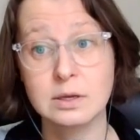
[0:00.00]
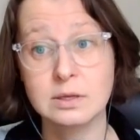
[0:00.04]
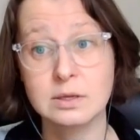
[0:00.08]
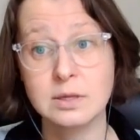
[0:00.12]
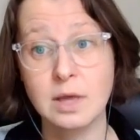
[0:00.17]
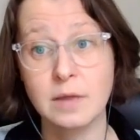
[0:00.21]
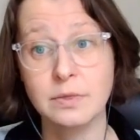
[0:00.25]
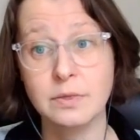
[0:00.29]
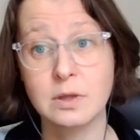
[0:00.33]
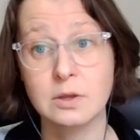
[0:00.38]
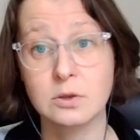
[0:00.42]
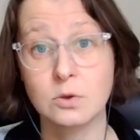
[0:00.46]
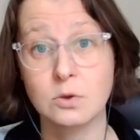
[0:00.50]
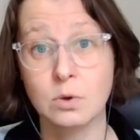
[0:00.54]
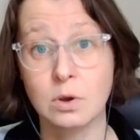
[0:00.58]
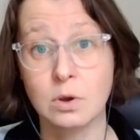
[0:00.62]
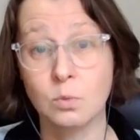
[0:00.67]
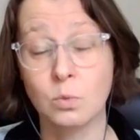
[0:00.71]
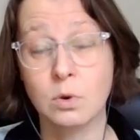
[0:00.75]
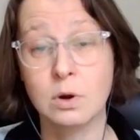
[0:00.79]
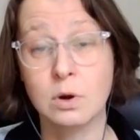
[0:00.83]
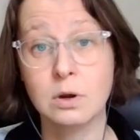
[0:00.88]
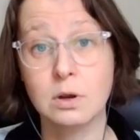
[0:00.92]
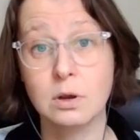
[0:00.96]
is that you
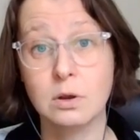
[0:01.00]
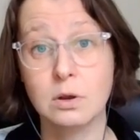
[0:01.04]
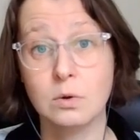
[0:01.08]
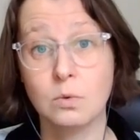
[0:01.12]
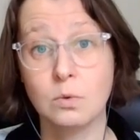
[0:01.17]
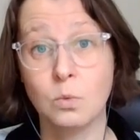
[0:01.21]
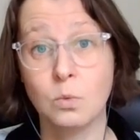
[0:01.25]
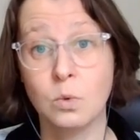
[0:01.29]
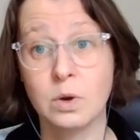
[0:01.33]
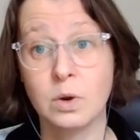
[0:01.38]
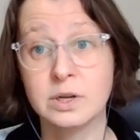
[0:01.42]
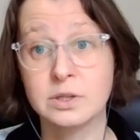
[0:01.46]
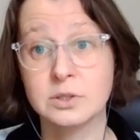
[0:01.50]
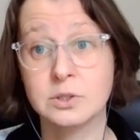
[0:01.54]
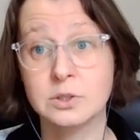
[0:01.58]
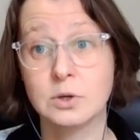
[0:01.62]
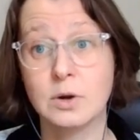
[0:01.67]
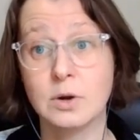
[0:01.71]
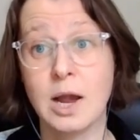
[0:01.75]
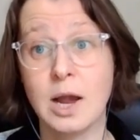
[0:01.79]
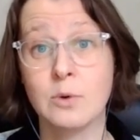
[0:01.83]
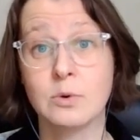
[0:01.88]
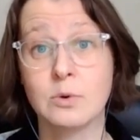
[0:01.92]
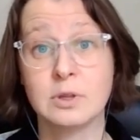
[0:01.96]
can work? What is
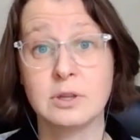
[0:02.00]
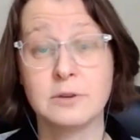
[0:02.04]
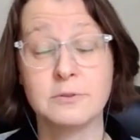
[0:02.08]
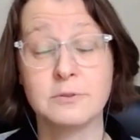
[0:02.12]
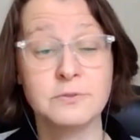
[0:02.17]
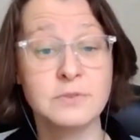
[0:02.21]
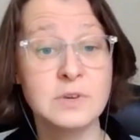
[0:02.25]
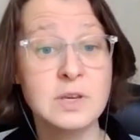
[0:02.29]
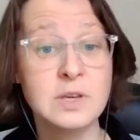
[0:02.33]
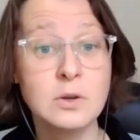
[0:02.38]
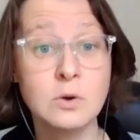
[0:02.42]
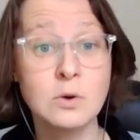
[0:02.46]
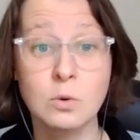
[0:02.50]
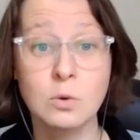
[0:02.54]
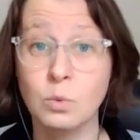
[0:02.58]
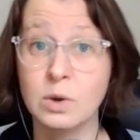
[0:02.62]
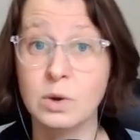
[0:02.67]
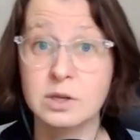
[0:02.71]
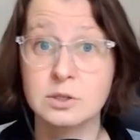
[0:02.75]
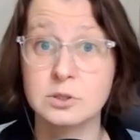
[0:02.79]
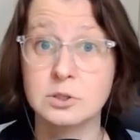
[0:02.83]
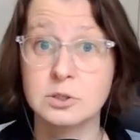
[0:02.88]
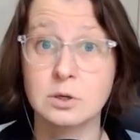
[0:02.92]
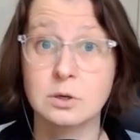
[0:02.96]
your hourly fee or
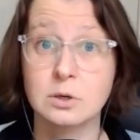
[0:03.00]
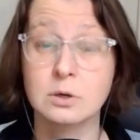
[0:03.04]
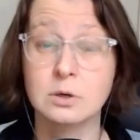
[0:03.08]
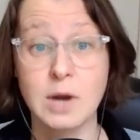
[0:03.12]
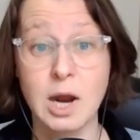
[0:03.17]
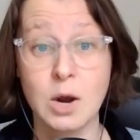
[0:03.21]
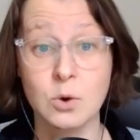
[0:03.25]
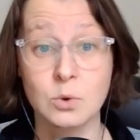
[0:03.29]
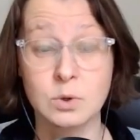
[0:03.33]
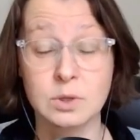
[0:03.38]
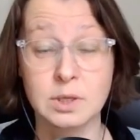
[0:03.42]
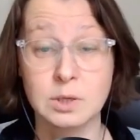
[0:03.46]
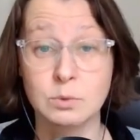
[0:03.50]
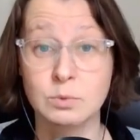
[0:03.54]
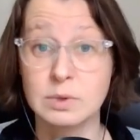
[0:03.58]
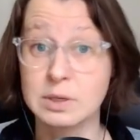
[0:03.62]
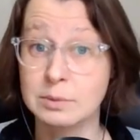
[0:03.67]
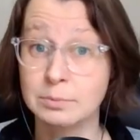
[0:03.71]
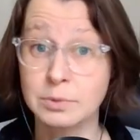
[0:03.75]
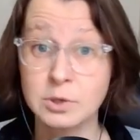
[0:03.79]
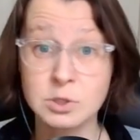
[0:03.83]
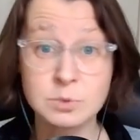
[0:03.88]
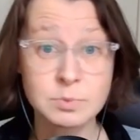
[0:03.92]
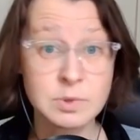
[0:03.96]
what is your hourly
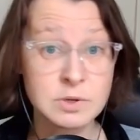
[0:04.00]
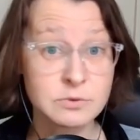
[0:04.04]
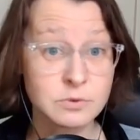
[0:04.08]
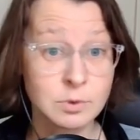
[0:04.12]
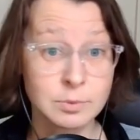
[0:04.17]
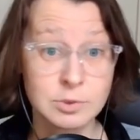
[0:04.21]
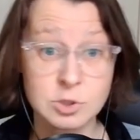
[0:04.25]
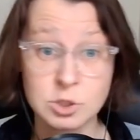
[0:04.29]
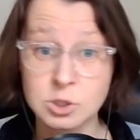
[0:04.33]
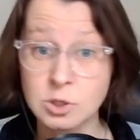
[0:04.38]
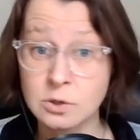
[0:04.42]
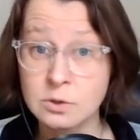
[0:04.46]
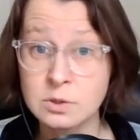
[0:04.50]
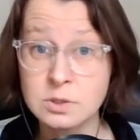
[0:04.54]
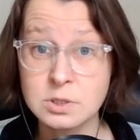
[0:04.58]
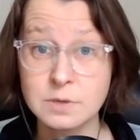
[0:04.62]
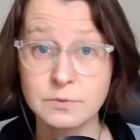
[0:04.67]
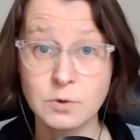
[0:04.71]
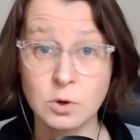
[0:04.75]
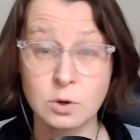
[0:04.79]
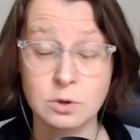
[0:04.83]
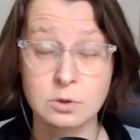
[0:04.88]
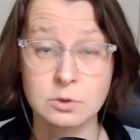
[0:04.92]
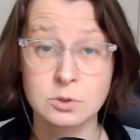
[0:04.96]
reimbursement from insurance
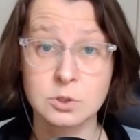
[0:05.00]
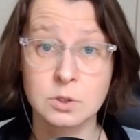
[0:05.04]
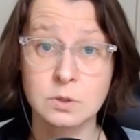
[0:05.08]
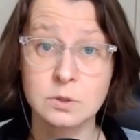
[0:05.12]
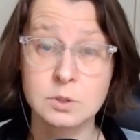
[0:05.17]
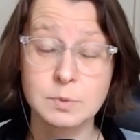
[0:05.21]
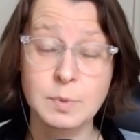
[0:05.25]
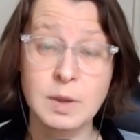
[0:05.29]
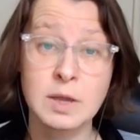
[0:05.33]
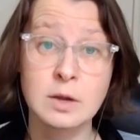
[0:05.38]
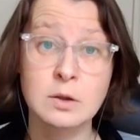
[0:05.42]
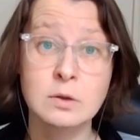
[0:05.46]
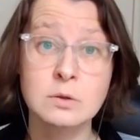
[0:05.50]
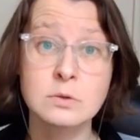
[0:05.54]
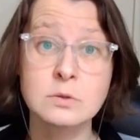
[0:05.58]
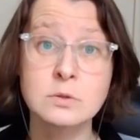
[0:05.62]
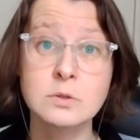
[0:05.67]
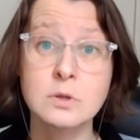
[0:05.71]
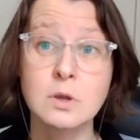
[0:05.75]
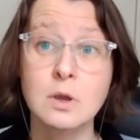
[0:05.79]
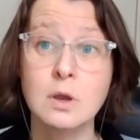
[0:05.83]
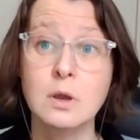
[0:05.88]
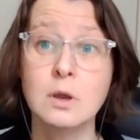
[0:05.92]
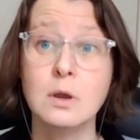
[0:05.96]
if you're on insurance
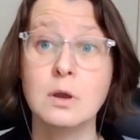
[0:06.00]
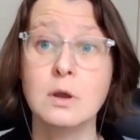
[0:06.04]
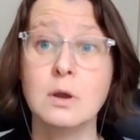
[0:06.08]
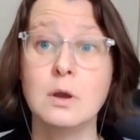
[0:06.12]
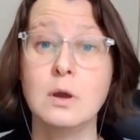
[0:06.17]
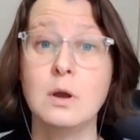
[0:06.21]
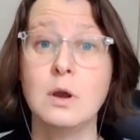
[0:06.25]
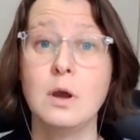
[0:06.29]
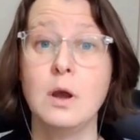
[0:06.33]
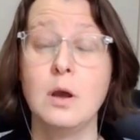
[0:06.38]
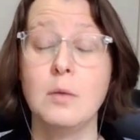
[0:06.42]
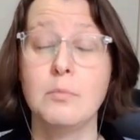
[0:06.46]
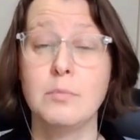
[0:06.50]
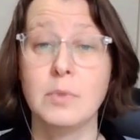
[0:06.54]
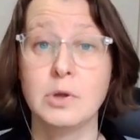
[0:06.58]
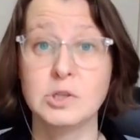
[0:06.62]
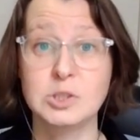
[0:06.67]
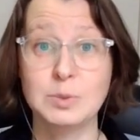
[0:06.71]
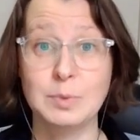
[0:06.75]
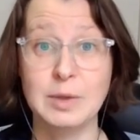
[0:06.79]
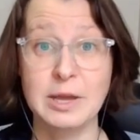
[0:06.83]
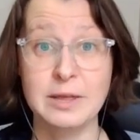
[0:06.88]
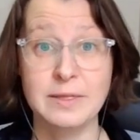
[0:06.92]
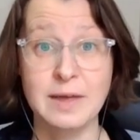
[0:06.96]
panels?
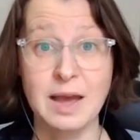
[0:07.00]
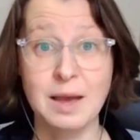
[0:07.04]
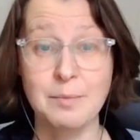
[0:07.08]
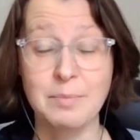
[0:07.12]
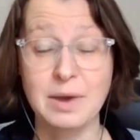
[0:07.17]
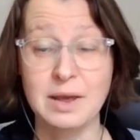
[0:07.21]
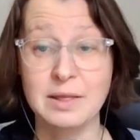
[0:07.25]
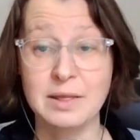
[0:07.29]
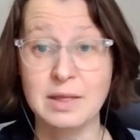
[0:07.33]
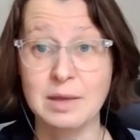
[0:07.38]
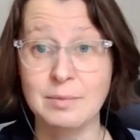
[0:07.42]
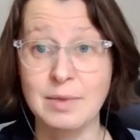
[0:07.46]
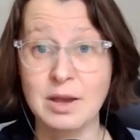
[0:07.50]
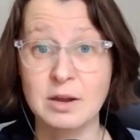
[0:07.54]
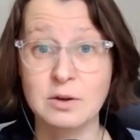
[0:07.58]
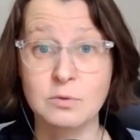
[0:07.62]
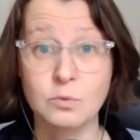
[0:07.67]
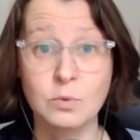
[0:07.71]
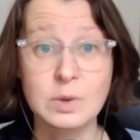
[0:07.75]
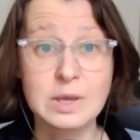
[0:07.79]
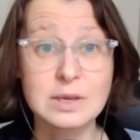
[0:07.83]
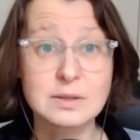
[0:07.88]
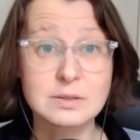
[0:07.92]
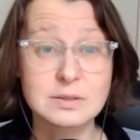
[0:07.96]
Multiply that by the amount
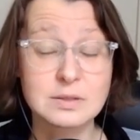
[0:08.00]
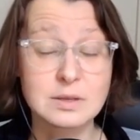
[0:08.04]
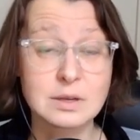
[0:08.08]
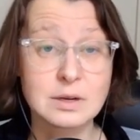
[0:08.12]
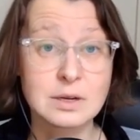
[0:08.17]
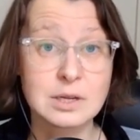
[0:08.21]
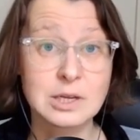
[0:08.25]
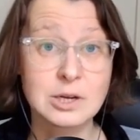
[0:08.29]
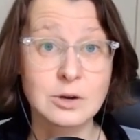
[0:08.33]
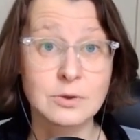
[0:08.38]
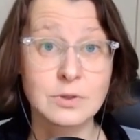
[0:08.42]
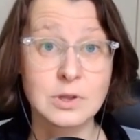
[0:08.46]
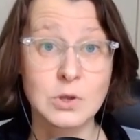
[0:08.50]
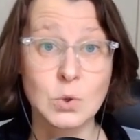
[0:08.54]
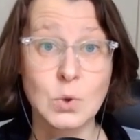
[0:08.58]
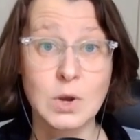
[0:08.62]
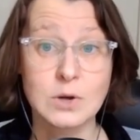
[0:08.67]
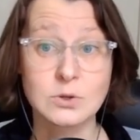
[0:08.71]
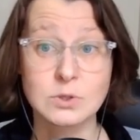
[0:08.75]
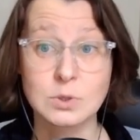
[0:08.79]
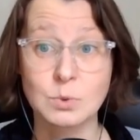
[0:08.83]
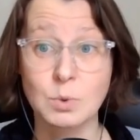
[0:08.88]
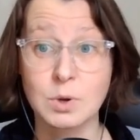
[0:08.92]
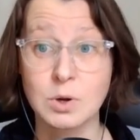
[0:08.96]
of weeks in a year that you
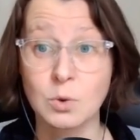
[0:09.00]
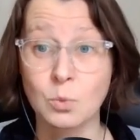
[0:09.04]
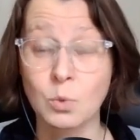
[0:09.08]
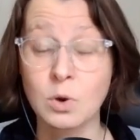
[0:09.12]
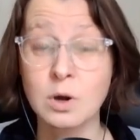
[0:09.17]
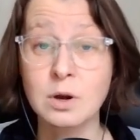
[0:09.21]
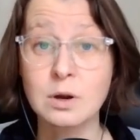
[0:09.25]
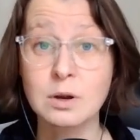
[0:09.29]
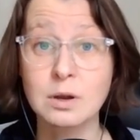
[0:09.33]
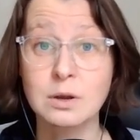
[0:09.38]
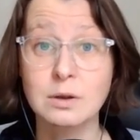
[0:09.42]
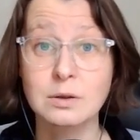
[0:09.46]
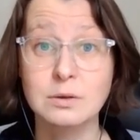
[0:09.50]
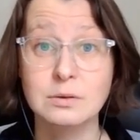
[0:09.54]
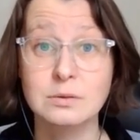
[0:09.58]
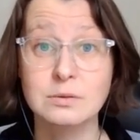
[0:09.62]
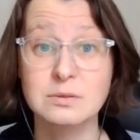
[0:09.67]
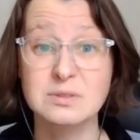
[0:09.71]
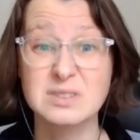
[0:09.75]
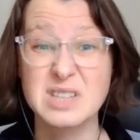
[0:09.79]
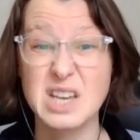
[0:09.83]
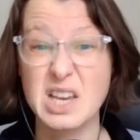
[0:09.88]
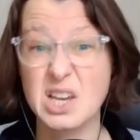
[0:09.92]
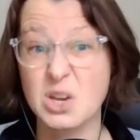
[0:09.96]
actually want to work.
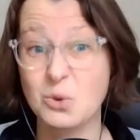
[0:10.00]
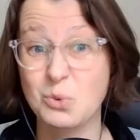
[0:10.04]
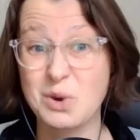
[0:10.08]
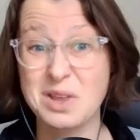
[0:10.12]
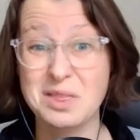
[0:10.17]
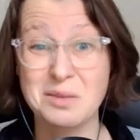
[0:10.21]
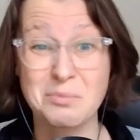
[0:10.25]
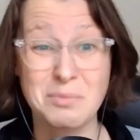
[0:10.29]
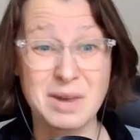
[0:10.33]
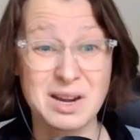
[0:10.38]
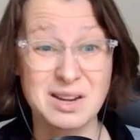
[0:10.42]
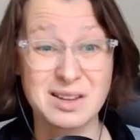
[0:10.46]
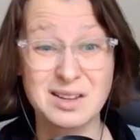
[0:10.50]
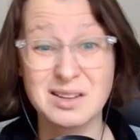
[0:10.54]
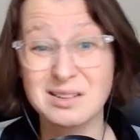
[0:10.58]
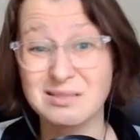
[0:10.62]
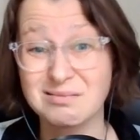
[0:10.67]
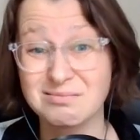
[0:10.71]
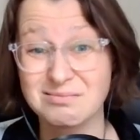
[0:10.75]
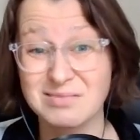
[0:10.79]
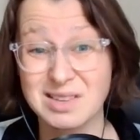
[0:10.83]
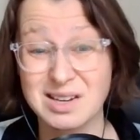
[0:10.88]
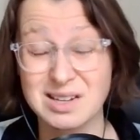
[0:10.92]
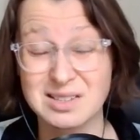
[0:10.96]
Take away the money
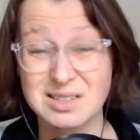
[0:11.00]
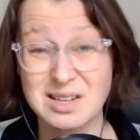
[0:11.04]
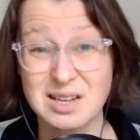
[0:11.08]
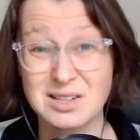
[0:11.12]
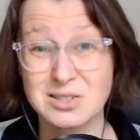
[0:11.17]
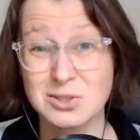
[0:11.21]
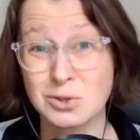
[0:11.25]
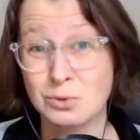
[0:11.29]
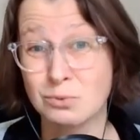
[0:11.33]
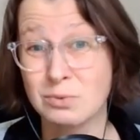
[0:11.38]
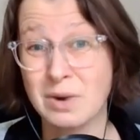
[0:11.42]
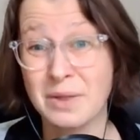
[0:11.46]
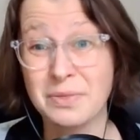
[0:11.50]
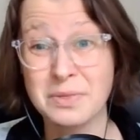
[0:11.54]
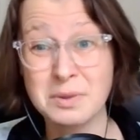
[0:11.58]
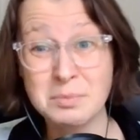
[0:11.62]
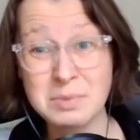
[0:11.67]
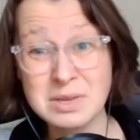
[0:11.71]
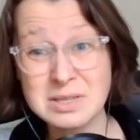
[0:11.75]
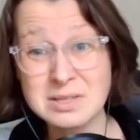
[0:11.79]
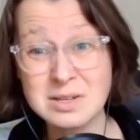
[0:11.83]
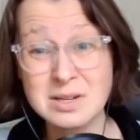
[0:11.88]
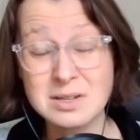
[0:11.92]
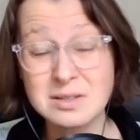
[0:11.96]
that it takes to run the
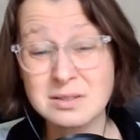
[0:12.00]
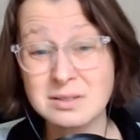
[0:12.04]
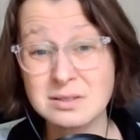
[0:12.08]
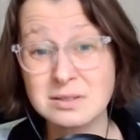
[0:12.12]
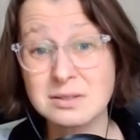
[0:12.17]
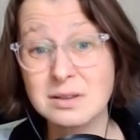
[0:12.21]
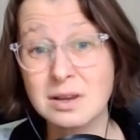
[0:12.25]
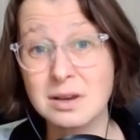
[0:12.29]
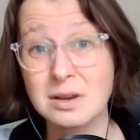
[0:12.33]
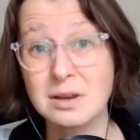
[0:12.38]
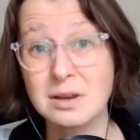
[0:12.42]
business,